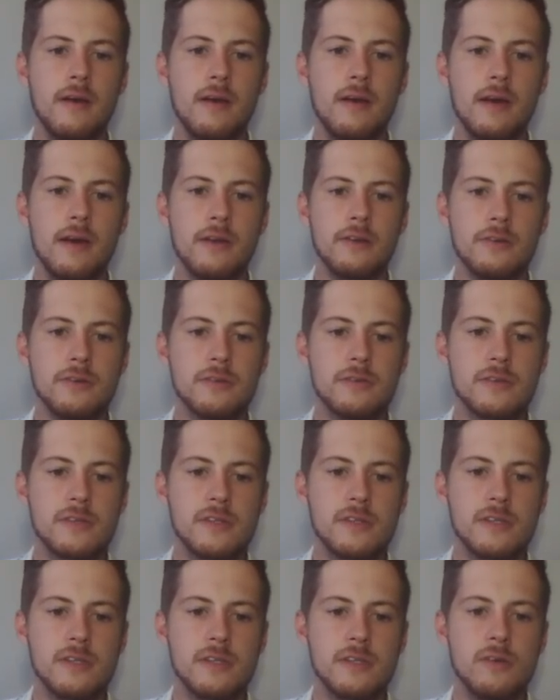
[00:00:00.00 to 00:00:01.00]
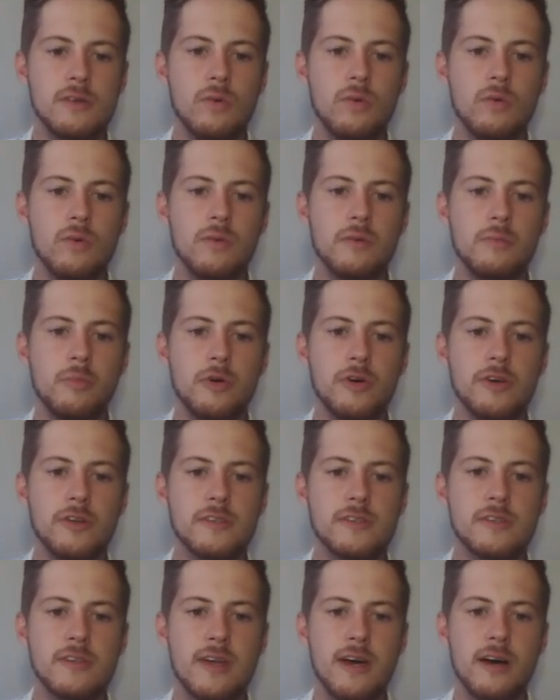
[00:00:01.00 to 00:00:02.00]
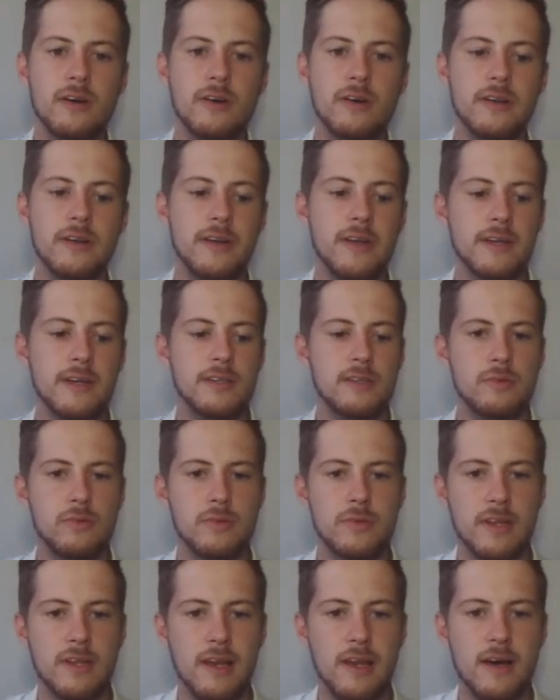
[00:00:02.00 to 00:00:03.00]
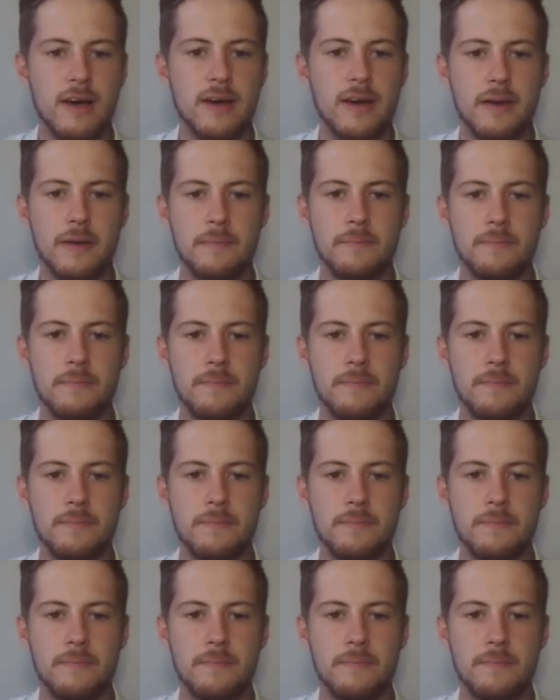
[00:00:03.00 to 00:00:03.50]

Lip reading: And you see all the points are now connected with a line.